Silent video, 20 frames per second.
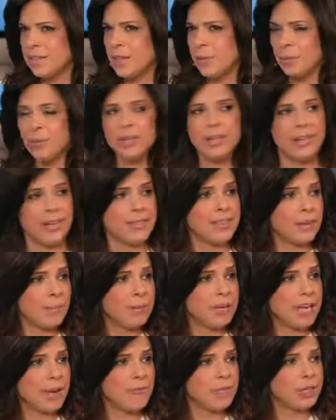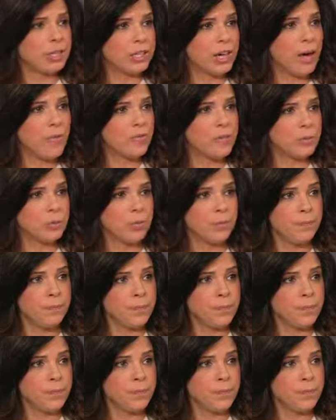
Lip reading: they really, I think, became very comfortable.